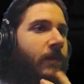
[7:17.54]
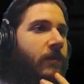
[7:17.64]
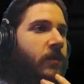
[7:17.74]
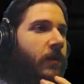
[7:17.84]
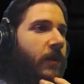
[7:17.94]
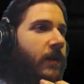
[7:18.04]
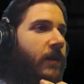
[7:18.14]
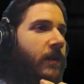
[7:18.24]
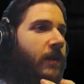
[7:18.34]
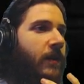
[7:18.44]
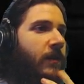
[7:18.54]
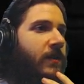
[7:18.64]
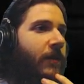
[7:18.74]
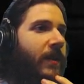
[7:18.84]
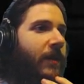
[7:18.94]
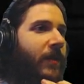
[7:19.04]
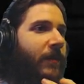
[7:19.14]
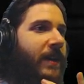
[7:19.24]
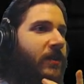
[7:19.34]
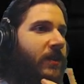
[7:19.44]
Sure. You summon up the
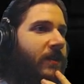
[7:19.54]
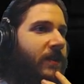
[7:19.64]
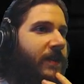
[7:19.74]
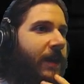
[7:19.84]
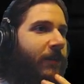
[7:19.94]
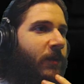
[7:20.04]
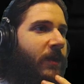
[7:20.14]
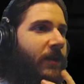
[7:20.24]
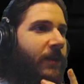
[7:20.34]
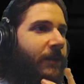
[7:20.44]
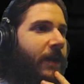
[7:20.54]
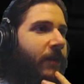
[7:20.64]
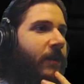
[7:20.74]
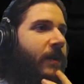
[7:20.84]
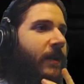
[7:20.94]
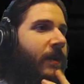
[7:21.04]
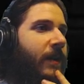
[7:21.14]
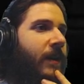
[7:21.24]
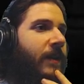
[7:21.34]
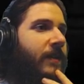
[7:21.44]
magic to stop the wheel in your favor.
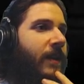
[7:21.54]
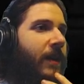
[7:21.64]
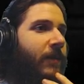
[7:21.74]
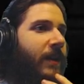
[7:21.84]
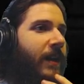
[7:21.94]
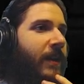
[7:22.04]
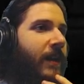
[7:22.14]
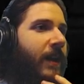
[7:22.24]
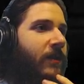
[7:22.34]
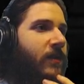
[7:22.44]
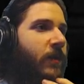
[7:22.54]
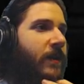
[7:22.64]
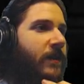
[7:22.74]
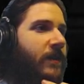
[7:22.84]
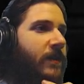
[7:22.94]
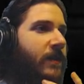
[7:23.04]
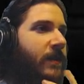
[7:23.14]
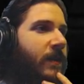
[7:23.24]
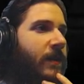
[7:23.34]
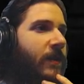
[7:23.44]
Time and again, the house wins.
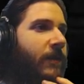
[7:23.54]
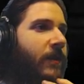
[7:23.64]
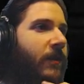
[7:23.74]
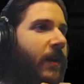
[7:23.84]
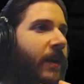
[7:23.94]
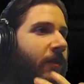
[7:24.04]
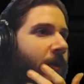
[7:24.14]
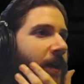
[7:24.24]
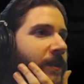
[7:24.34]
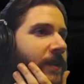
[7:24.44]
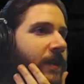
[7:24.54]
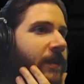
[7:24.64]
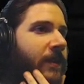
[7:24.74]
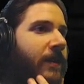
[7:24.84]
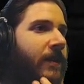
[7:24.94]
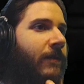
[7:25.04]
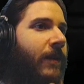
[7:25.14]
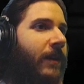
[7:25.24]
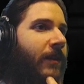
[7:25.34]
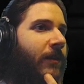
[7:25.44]
You feel your anger rising.
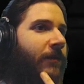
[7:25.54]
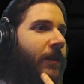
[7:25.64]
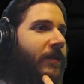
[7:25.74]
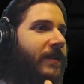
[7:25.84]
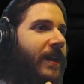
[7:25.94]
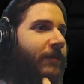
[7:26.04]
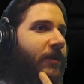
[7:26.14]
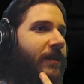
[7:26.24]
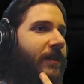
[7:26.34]
Finally, you flip the table.